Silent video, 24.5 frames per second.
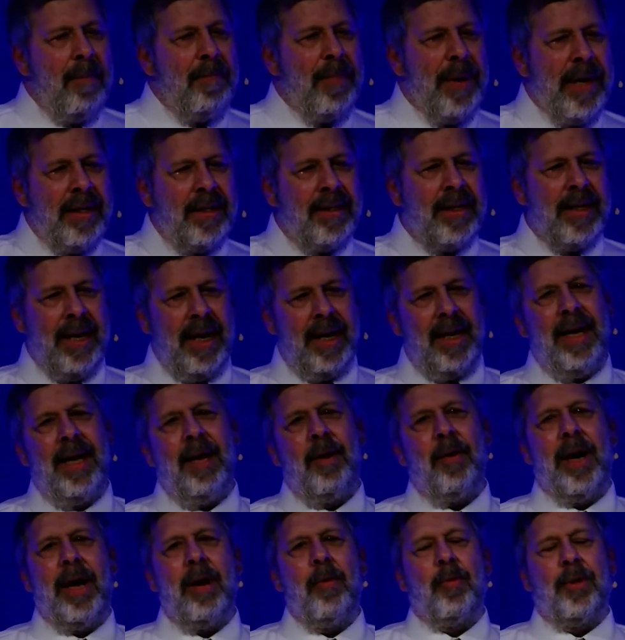PC
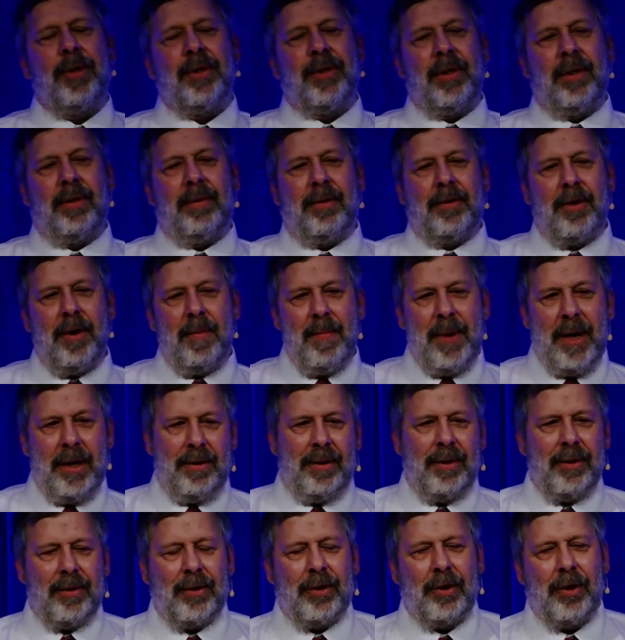Anywhere was a
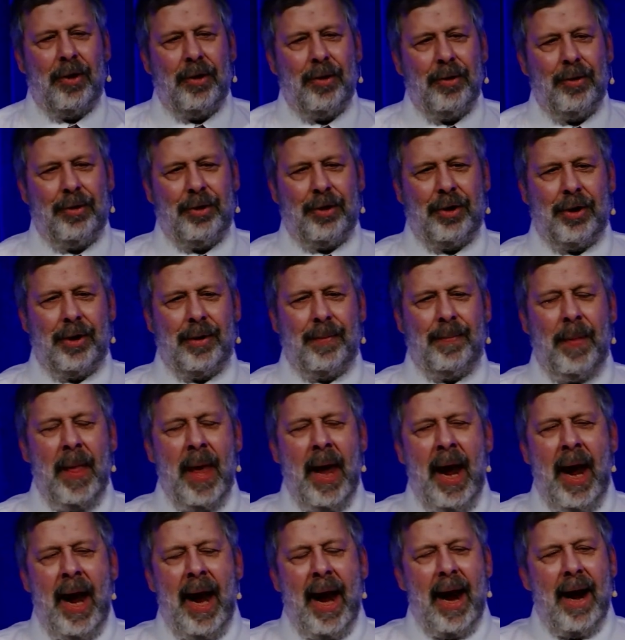tremendous solution,
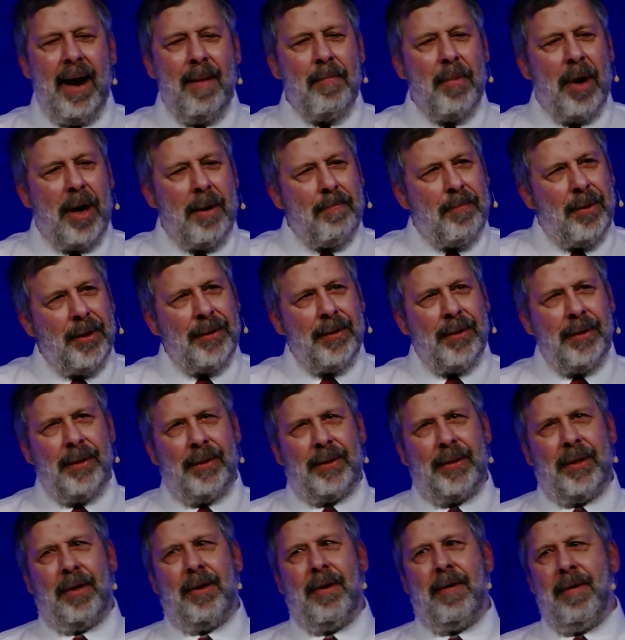and my
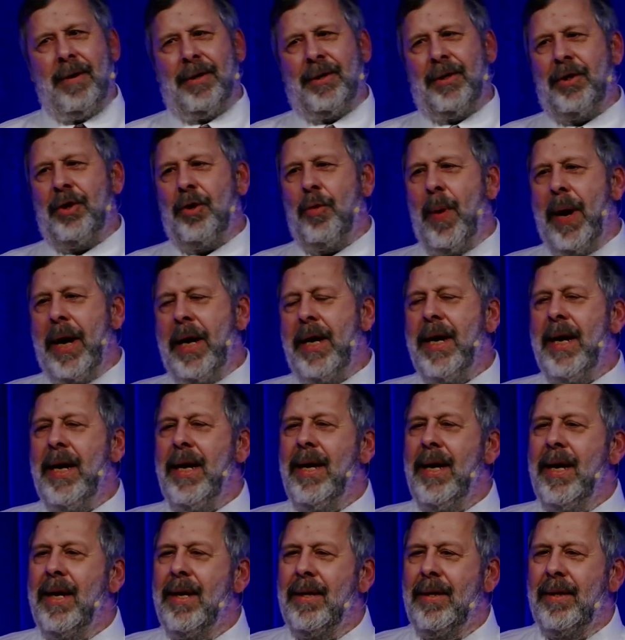business across 20
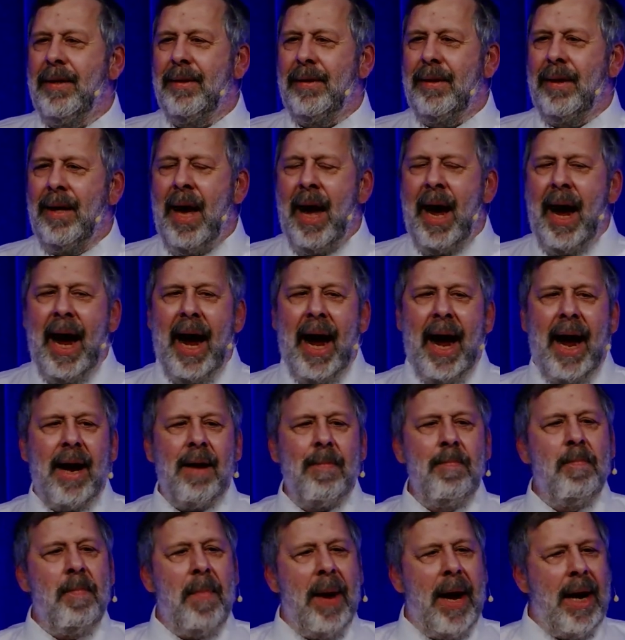years
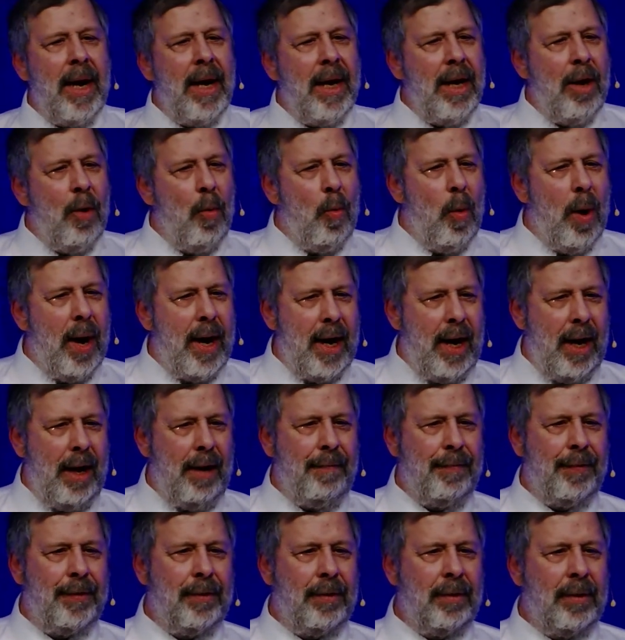had many
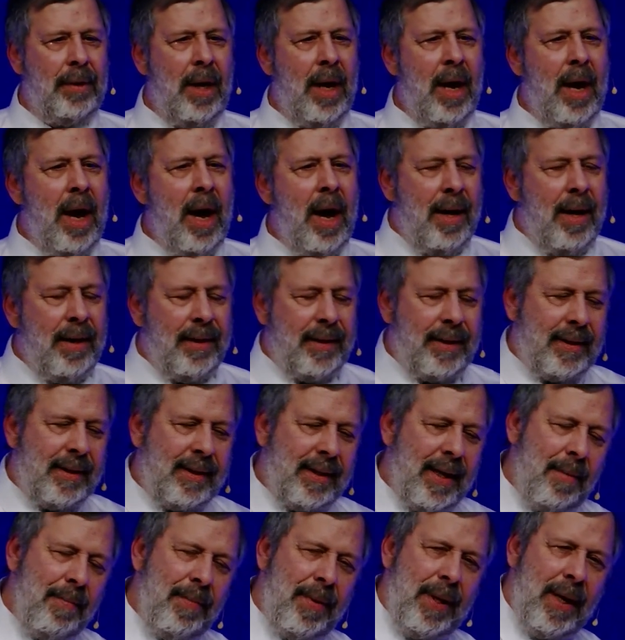waves.
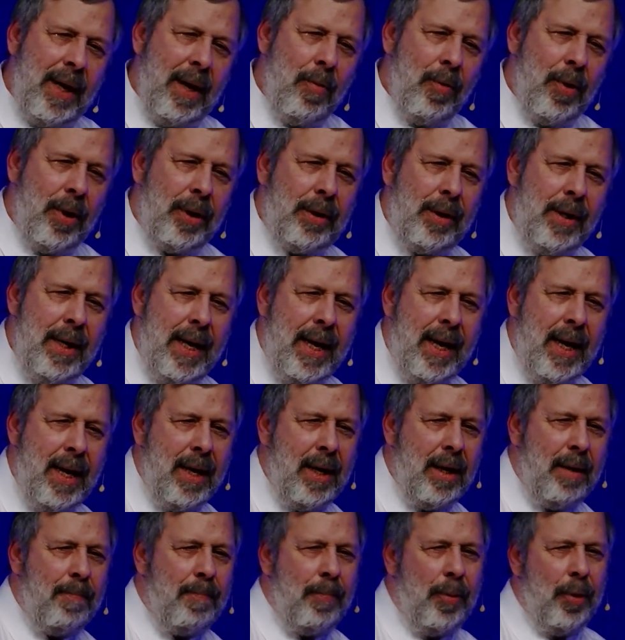Something was
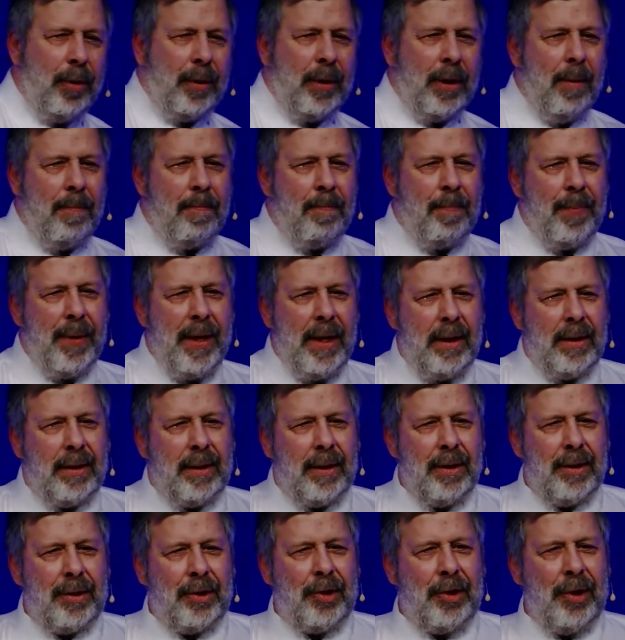needed, put the
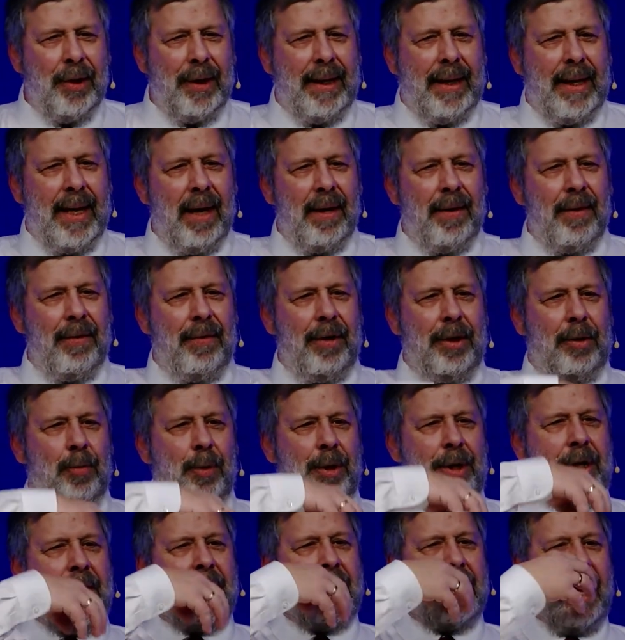pieces together, it
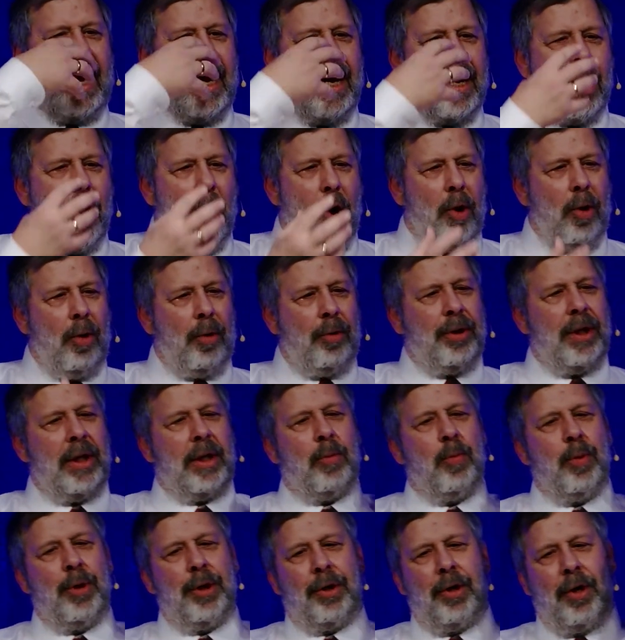would take hold,
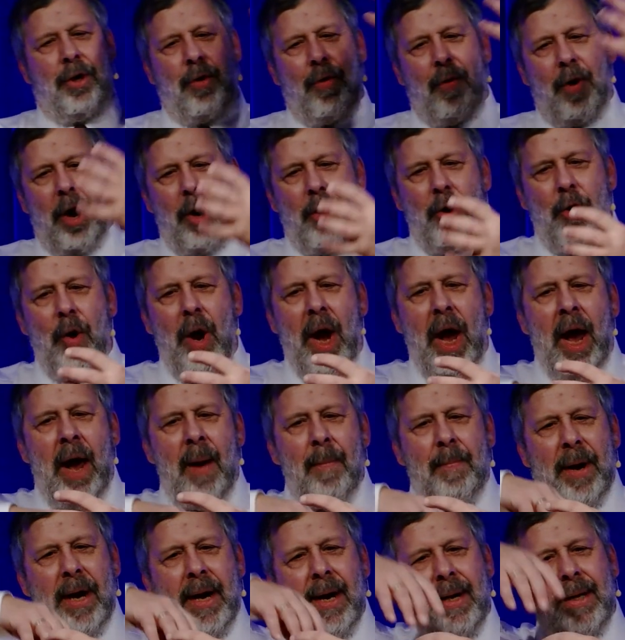it would grow,
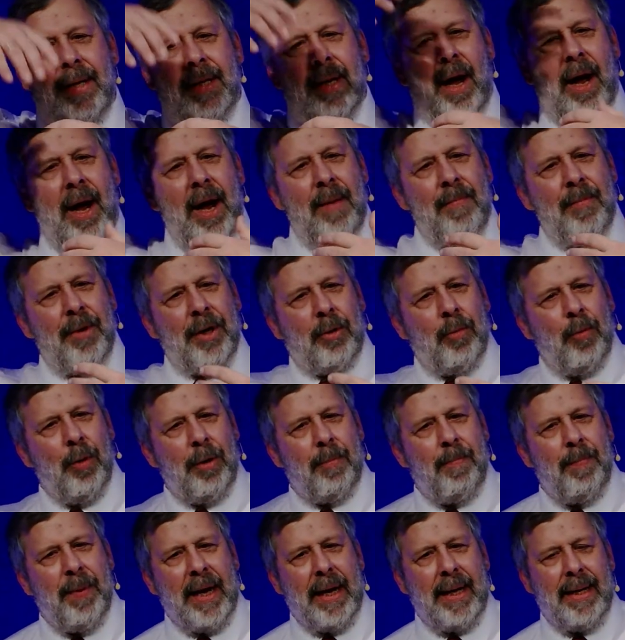but in time it
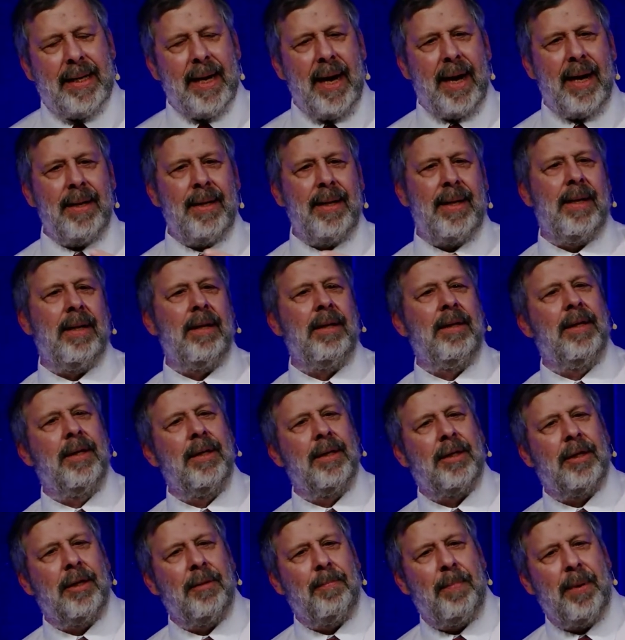would be done and
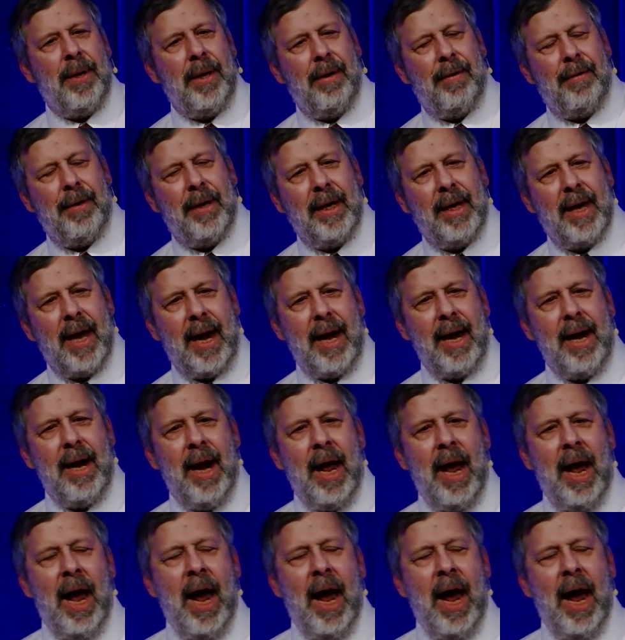disappear again.